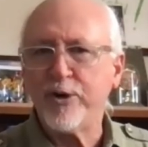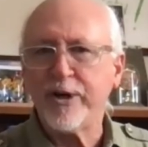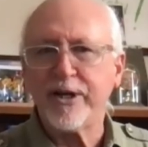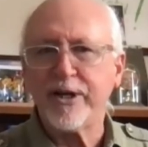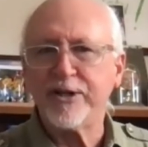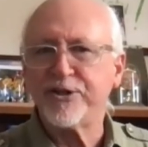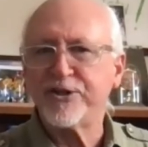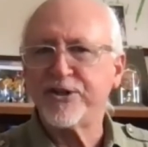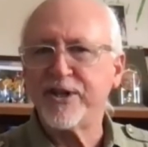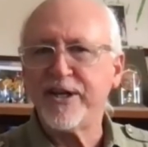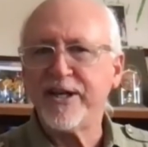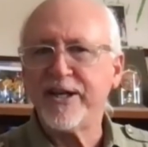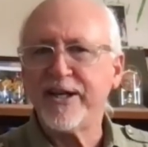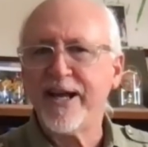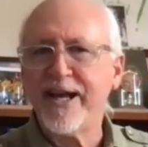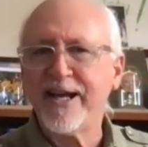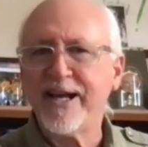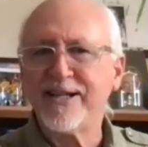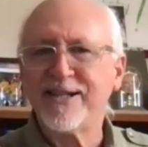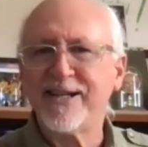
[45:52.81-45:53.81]
We can see it
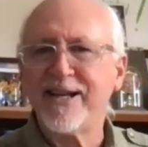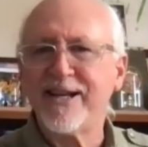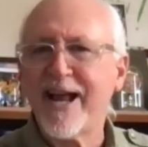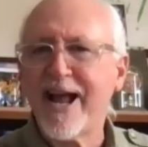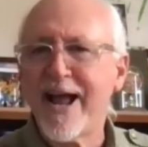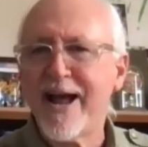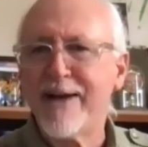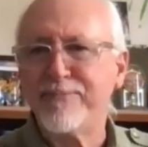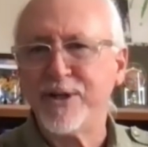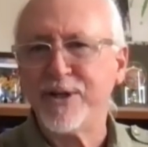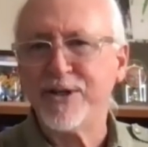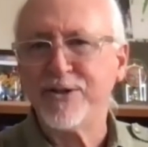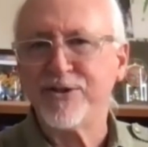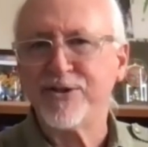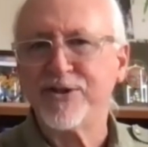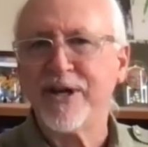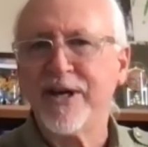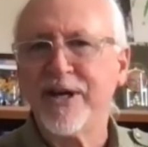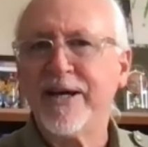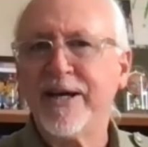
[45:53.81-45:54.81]
as it
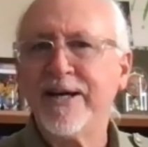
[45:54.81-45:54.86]
happens.